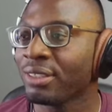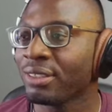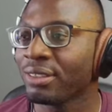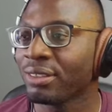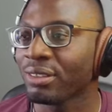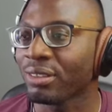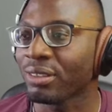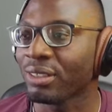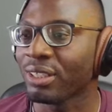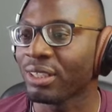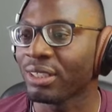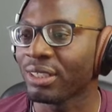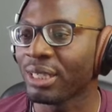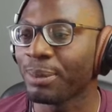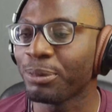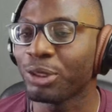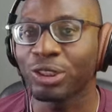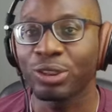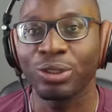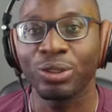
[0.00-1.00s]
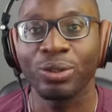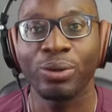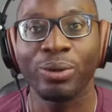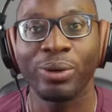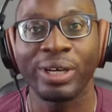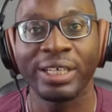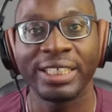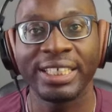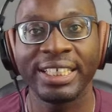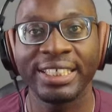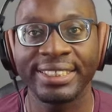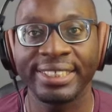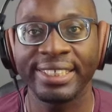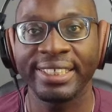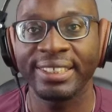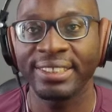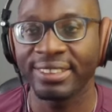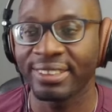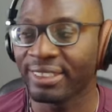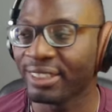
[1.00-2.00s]
So let me just go and
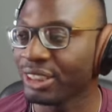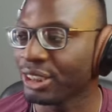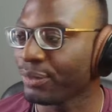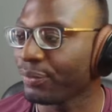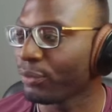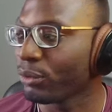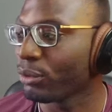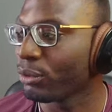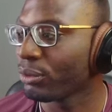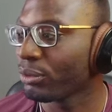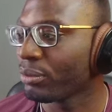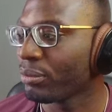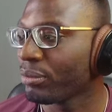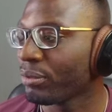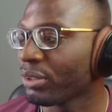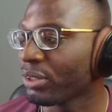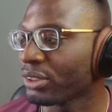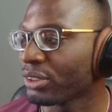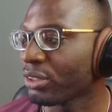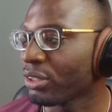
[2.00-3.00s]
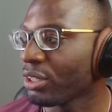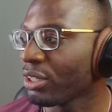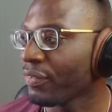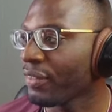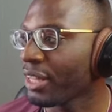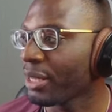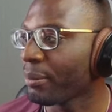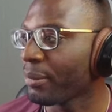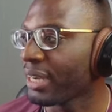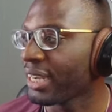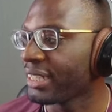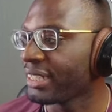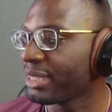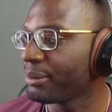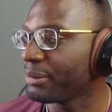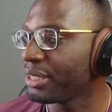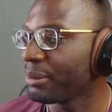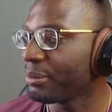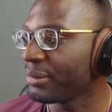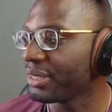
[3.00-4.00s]
easily search for, because all of them, I named
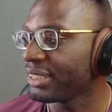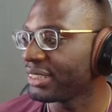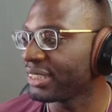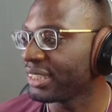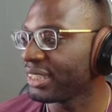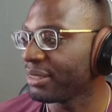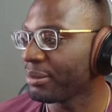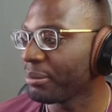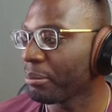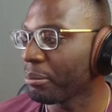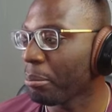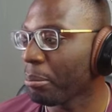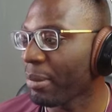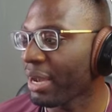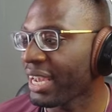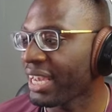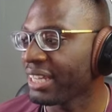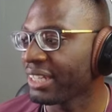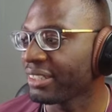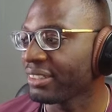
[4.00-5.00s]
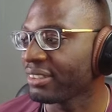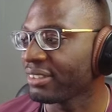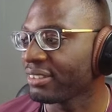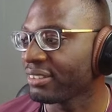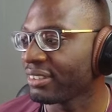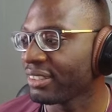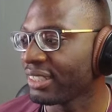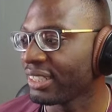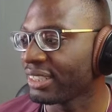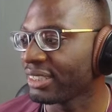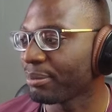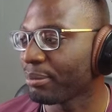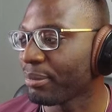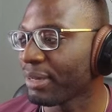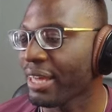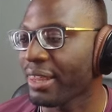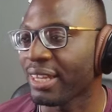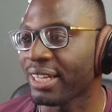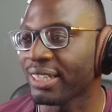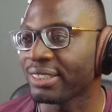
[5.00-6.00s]
them easily, my this,
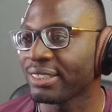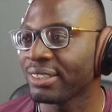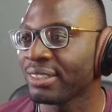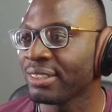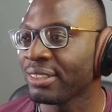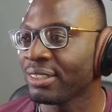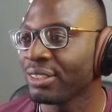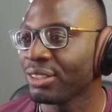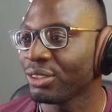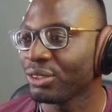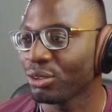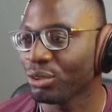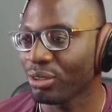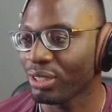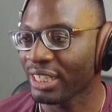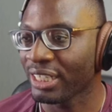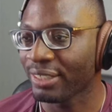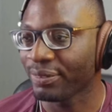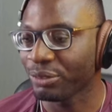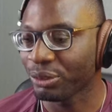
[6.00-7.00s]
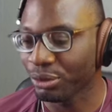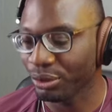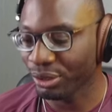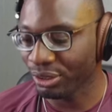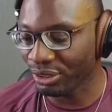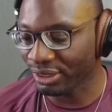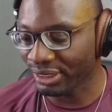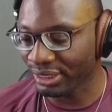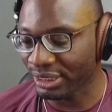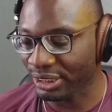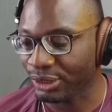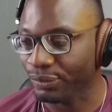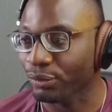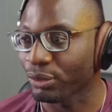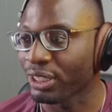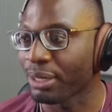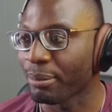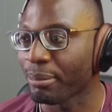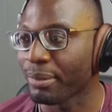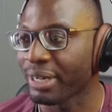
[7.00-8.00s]
my that. So all I have to do is just search for
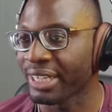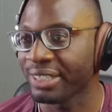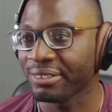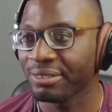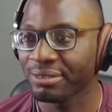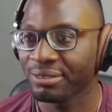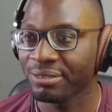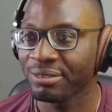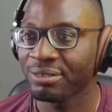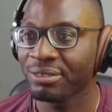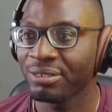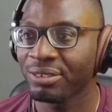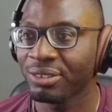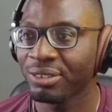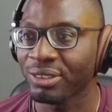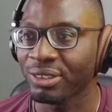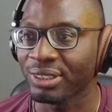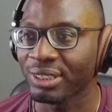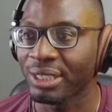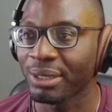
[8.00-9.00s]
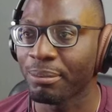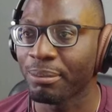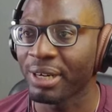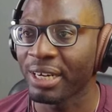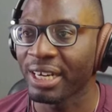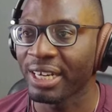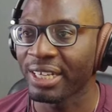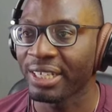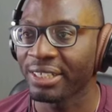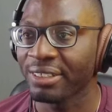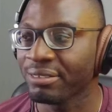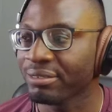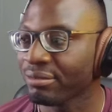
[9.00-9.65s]
that my. Say my.